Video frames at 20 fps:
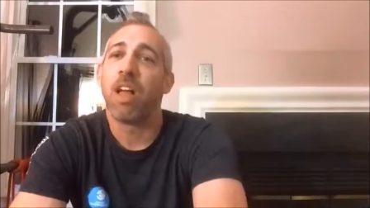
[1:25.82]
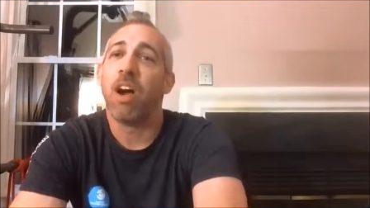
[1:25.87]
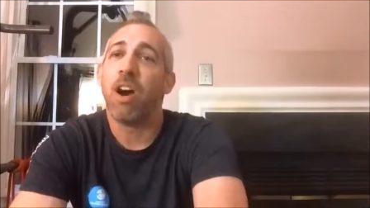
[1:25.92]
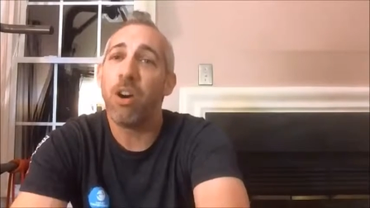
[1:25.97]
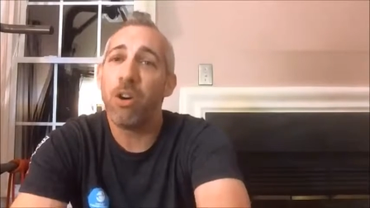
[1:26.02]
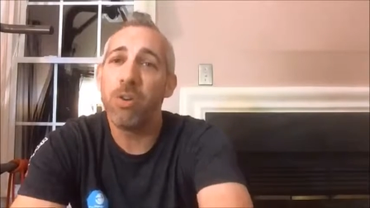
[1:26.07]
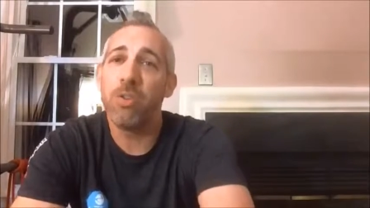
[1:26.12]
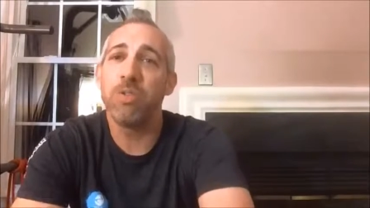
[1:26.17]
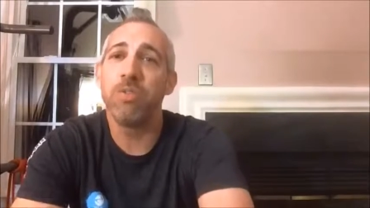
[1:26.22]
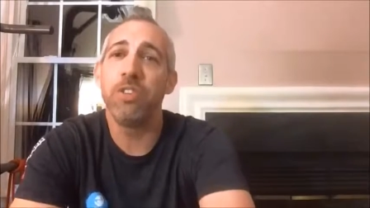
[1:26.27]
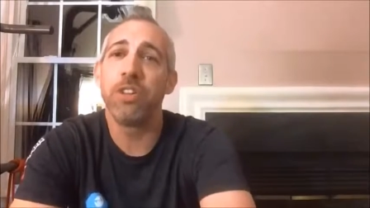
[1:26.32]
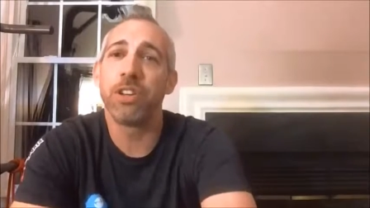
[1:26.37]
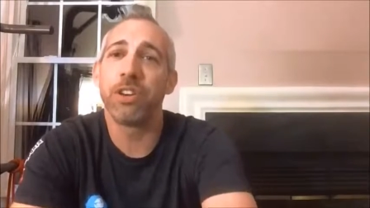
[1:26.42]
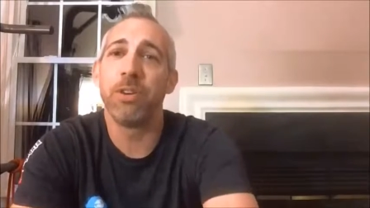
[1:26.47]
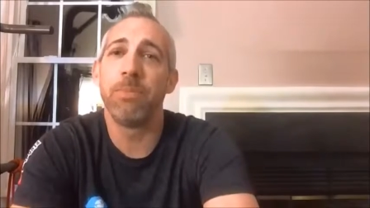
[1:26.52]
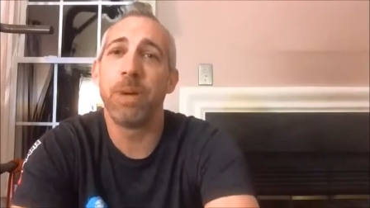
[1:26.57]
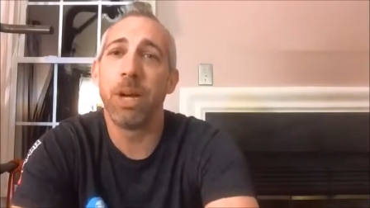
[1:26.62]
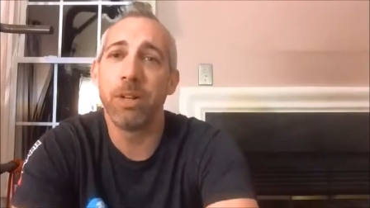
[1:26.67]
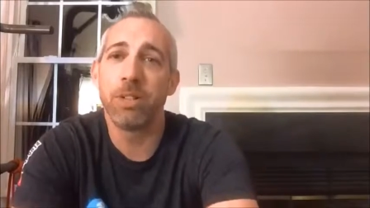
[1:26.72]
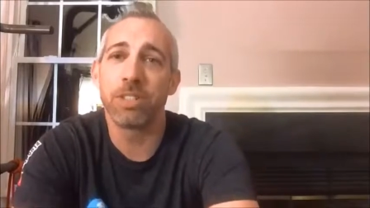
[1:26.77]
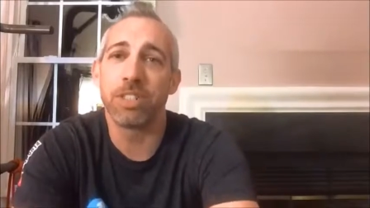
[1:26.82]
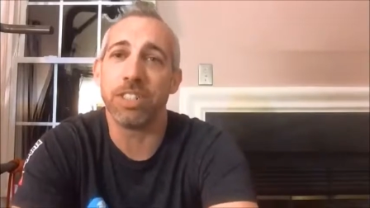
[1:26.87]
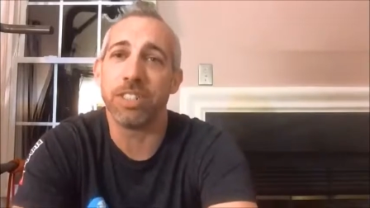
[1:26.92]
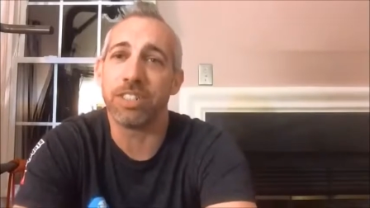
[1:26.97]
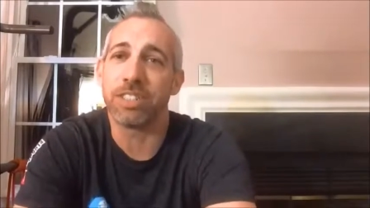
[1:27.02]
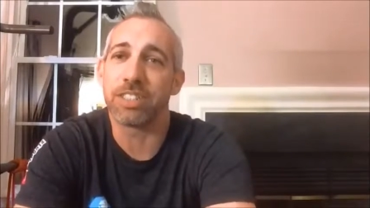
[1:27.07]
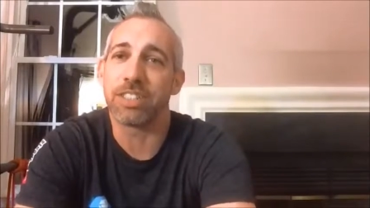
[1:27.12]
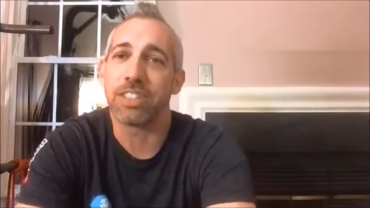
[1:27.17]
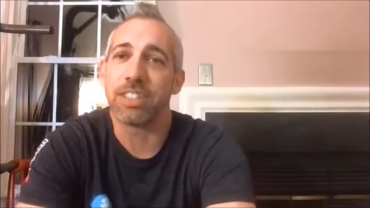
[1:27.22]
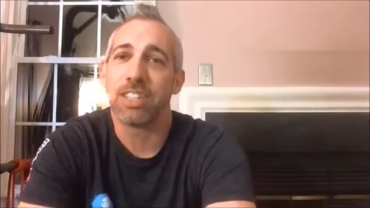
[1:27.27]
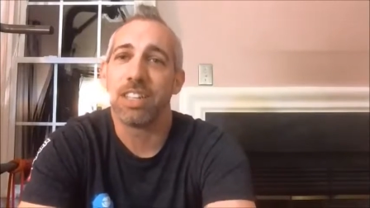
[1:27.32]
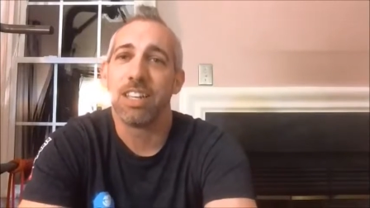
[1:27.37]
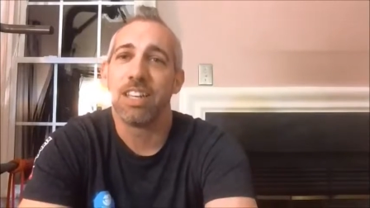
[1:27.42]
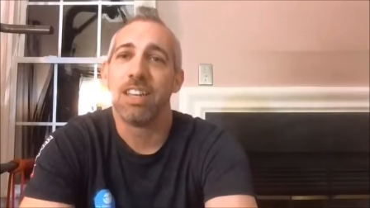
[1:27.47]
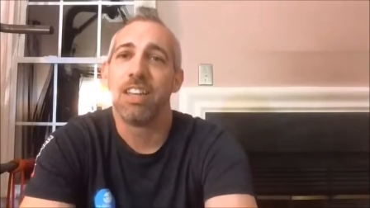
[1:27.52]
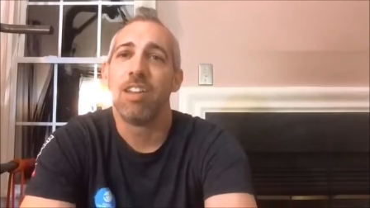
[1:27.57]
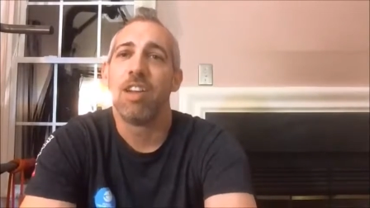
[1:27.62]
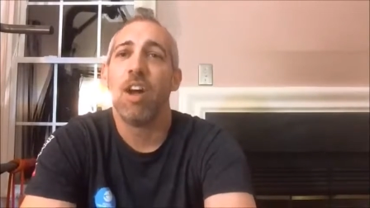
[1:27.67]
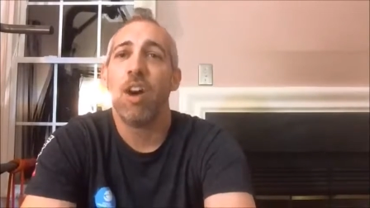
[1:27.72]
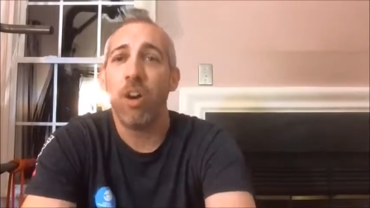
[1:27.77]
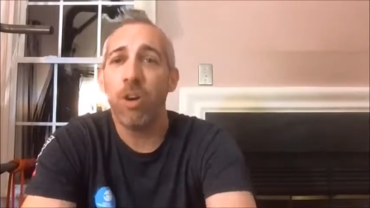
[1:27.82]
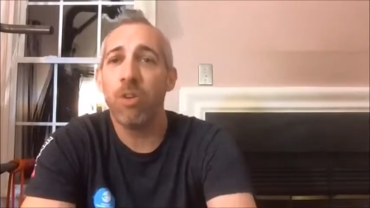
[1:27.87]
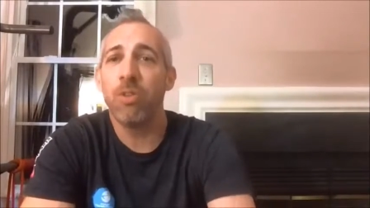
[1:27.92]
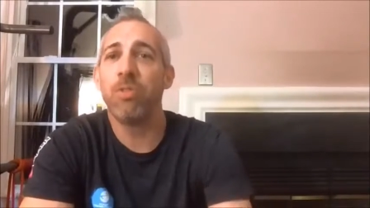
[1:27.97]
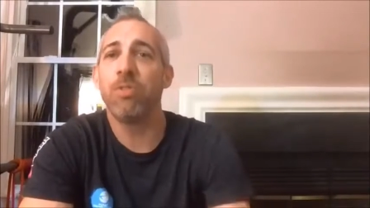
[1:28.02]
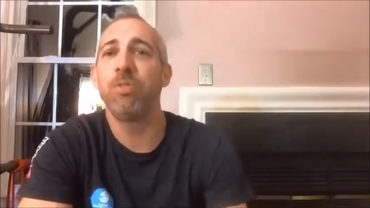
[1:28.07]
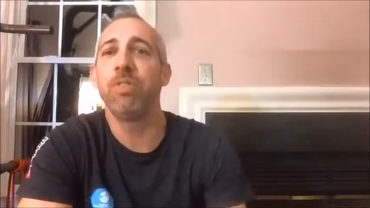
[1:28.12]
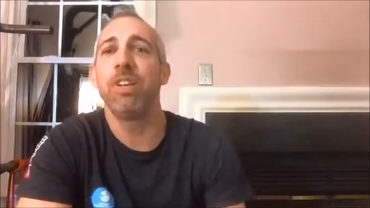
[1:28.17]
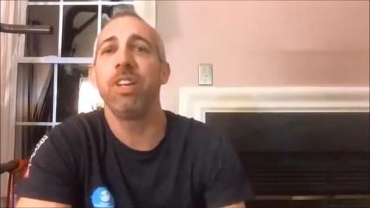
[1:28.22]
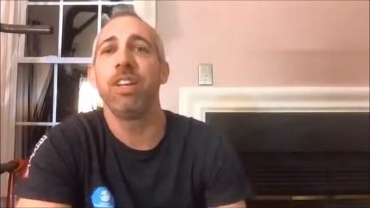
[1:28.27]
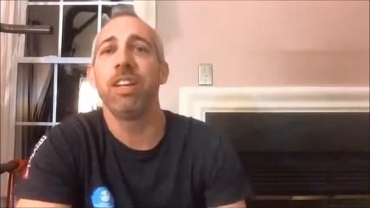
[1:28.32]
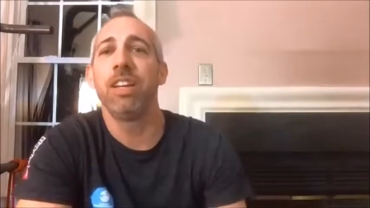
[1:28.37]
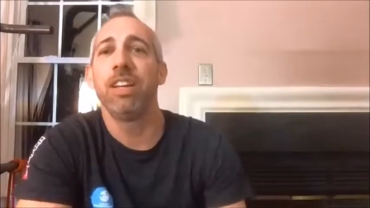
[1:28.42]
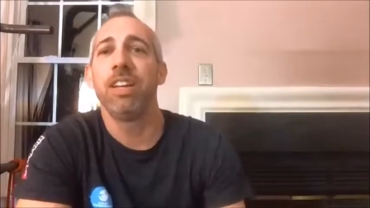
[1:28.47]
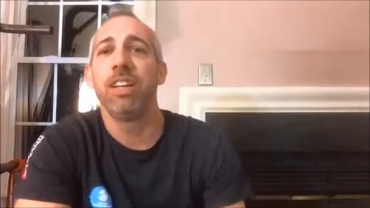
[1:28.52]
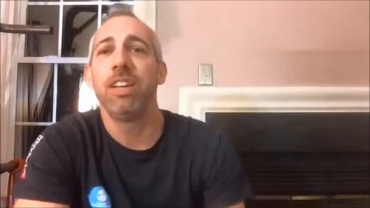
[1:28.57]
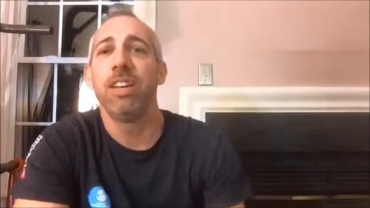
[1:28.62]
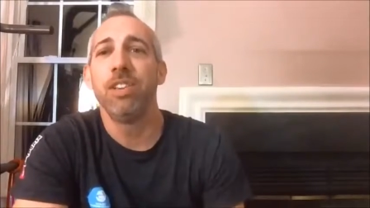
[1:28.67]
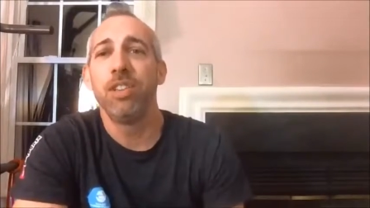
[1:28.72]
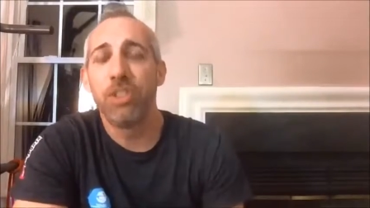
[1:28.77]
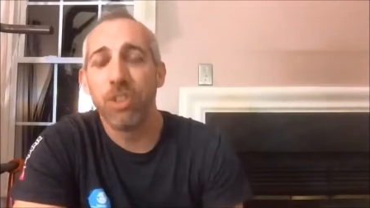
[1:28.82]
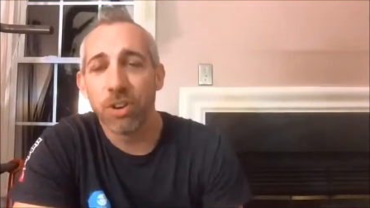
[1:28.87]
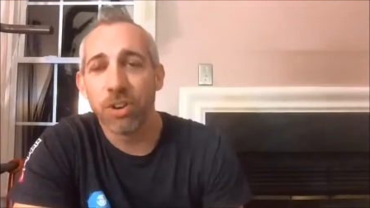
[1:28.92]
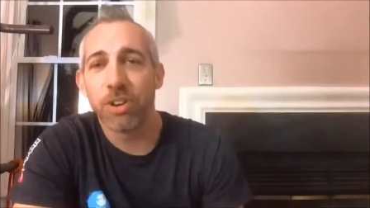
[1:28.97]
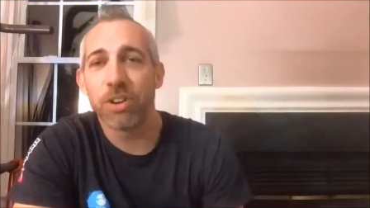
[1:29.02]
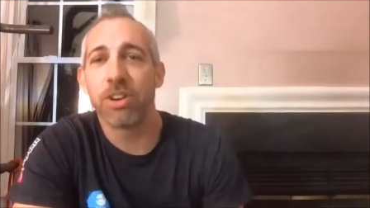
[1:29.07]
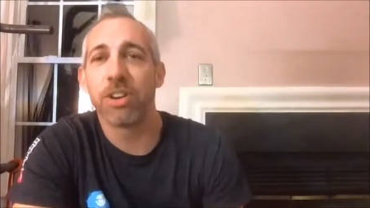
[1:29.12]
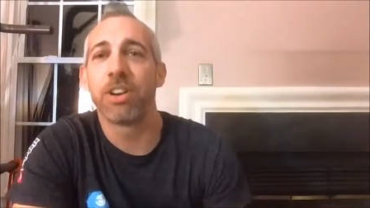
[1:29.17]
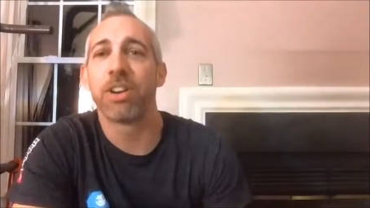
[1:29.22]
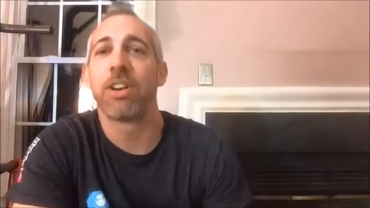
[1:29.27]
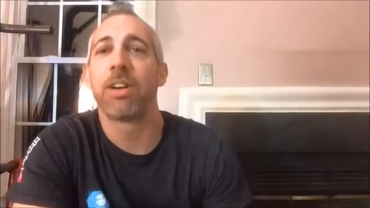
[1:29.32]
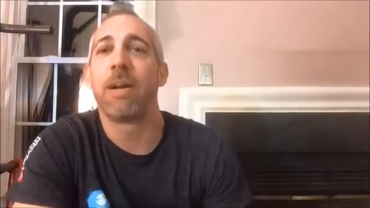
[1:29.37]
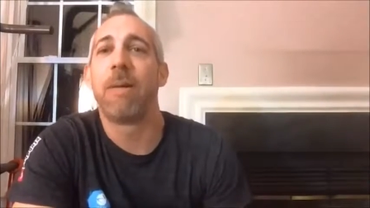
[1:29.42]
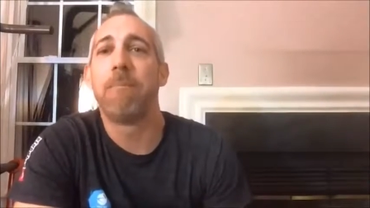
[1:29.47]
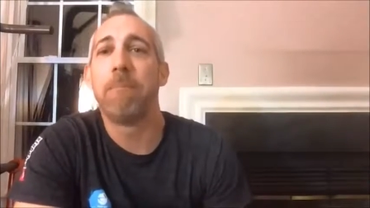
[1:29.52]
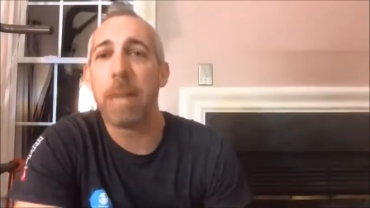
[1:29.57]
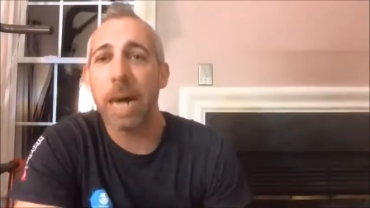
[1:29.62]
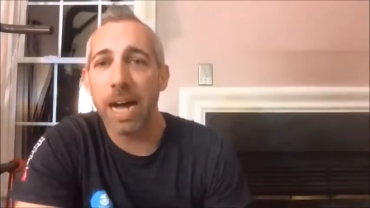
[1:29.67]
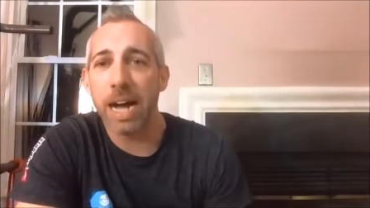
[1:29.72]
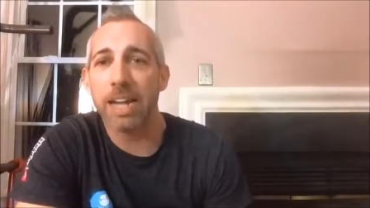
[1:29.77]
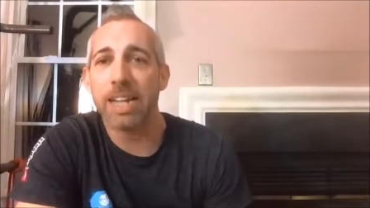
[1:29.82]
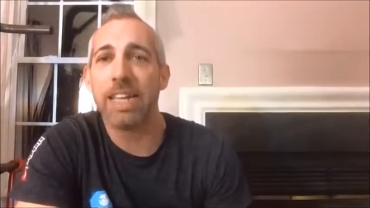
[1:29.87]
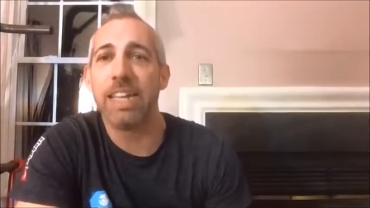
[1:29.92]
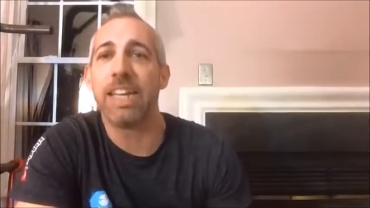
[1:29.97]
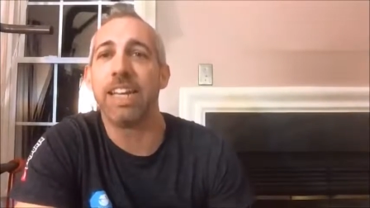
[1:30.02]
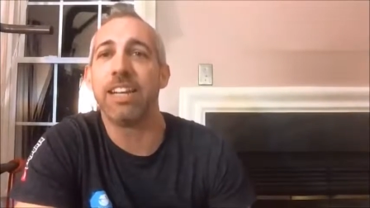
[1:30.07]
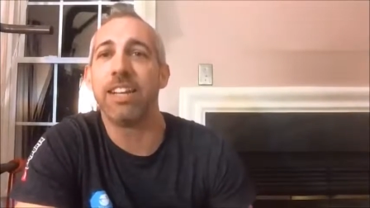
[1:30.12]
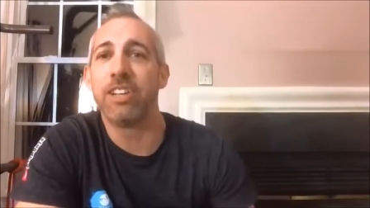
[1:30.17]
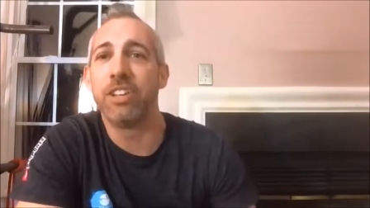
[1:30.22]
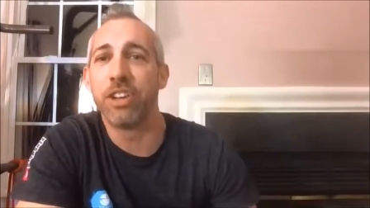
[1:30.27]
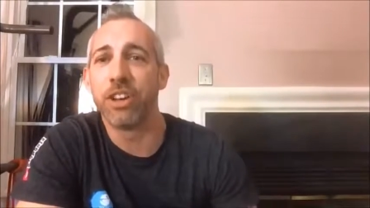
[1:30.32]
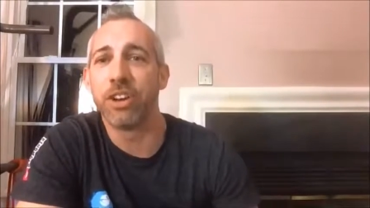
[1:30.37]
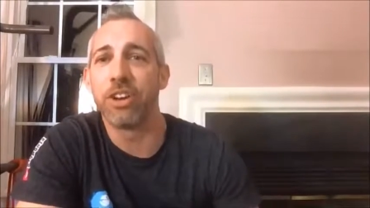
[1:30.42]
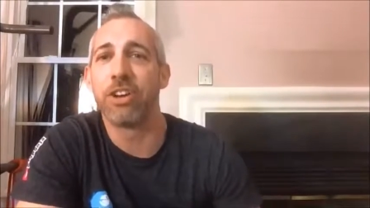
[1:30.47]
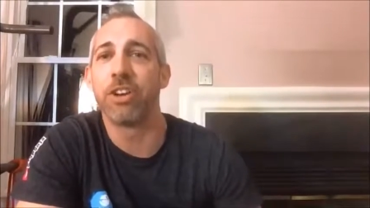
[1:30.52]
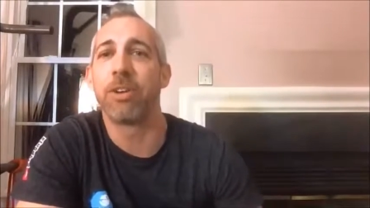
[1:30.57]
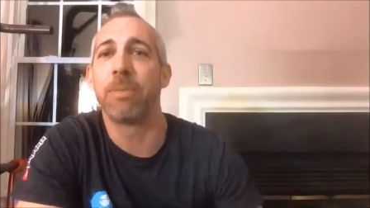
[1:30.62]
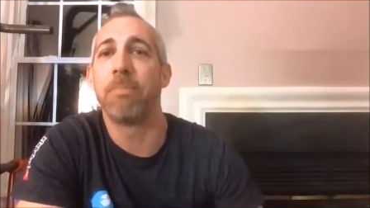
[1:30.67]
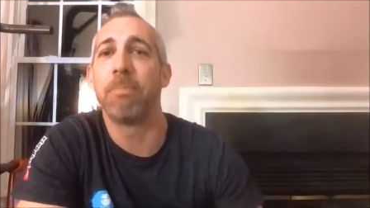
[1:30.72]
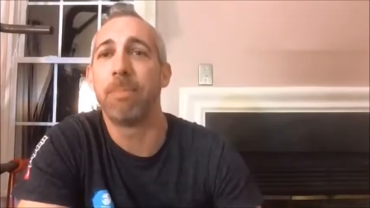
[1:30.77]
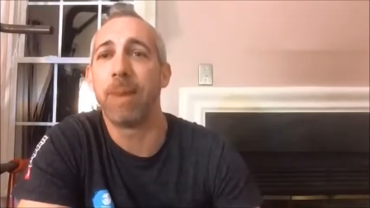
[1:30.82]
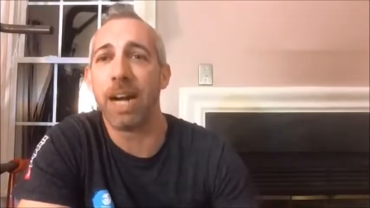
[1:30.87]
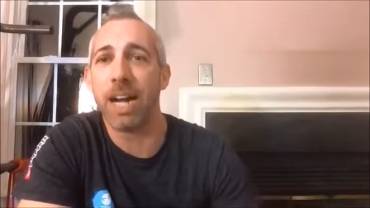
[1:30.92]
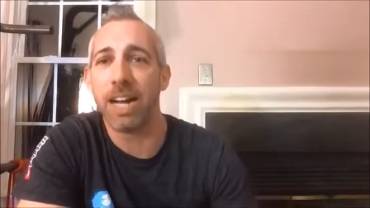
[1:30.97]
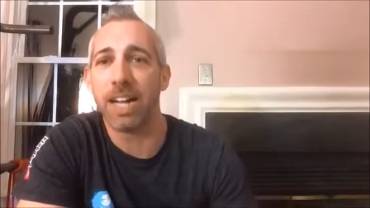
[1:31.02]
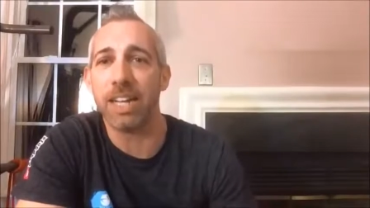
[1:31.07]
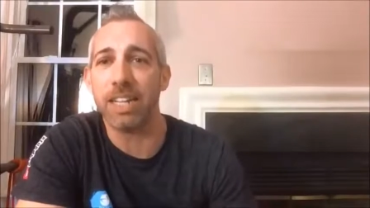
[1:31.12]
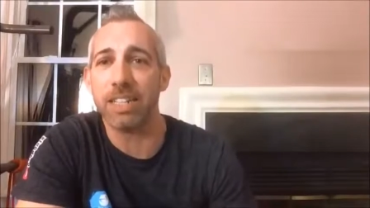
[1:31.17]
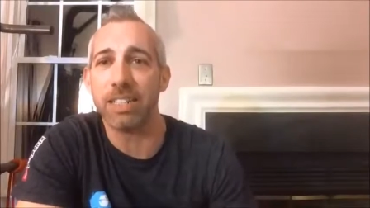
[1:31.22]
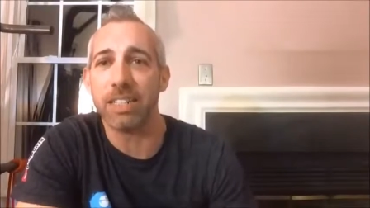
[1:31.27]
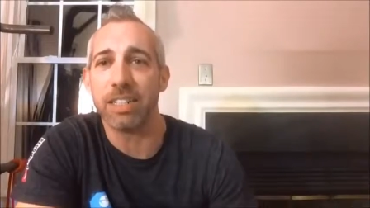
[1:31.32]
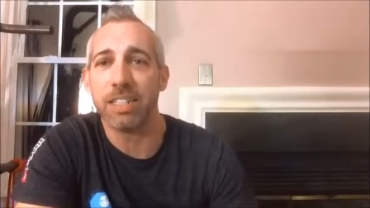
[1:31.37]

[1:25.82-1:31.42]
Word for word: Own your emotions. Own your body and your mind.